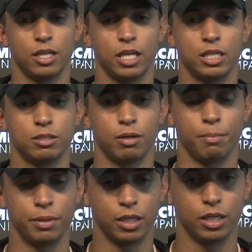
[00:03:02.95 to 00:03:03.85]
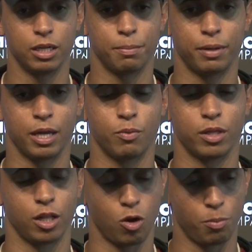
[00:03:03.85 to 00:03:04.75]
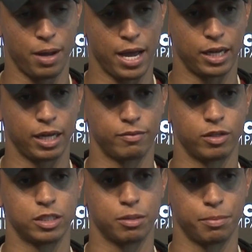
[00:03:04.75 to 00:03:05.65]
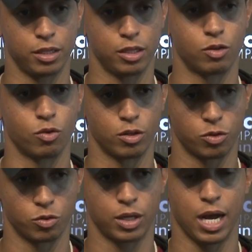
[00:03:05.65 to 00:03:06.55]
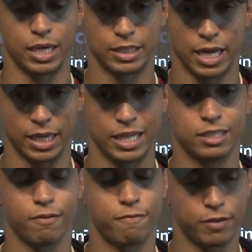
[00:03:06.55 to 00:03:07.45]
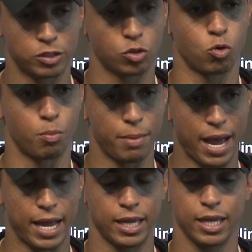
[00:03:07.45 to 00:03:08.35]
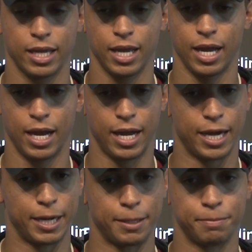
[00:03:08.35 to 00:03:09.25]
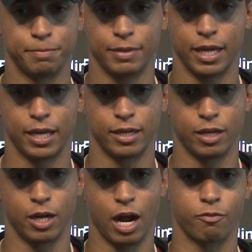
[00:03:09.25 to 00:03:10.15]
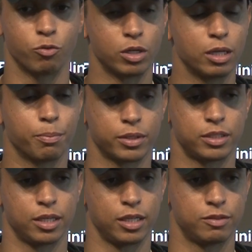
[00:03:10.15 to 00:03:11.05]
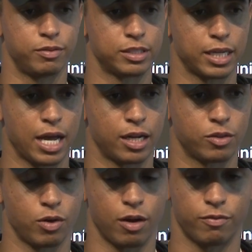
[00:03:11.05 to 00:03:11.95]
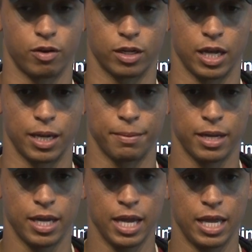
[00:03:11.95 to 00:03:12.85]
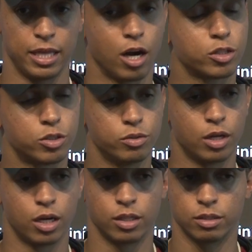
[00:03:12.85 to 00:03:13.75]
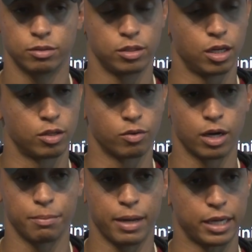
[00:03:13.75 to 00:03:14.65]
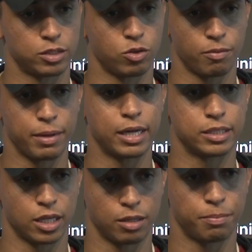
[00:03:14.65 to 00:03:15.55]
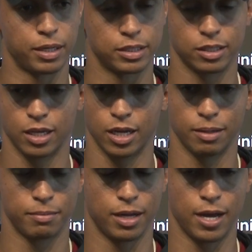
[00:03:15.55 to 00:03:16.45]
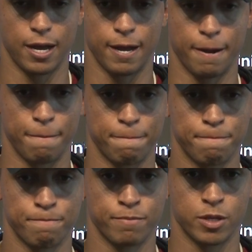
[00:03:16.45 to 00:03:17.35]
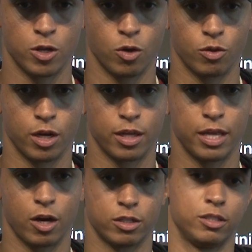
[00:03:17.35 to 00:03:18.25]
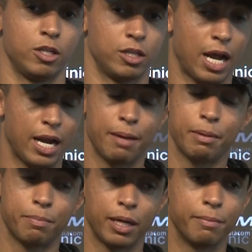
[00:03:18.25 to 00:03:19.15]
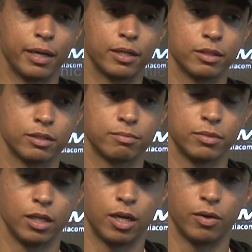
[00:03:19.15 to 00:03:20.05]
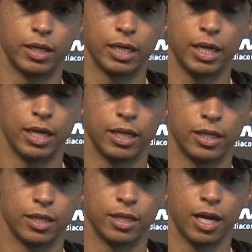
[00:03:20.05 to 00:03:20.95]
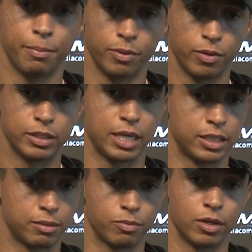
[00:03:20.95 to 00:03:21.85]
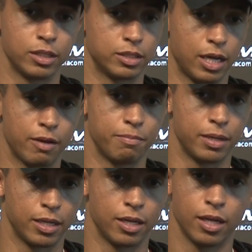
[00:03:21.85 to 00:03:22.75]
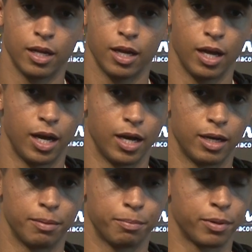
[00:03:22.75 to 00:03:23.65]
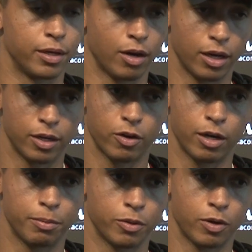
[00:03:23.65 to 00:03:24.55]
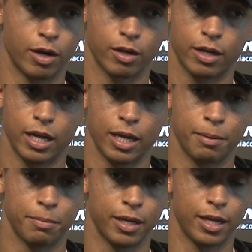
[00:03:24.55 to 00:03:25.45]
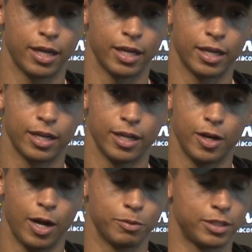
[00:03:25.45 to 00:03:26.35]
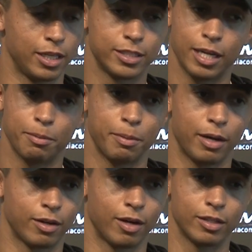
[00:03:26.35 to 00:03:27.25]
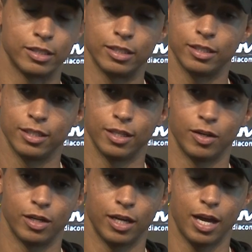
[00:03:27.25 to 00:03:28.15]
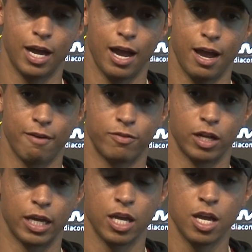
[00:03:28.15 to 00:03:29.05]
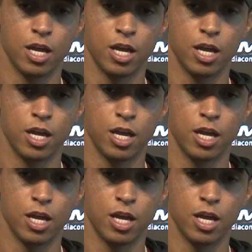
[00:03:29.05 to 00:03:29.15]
his ability to play with low pad level, his ability to run through contact. He's a physical back. Um, and and I've really appreciated his physicality throughout fall camp. And then our two young young running backs who have made a ton of plays in camp. Um, you know they're they're they're dynamic playmakers. You know, and and Abu has had some runs that have been. Uh, pretty darn incredible throughout camp, and you know I would say the same about Carson. You know I, I feel like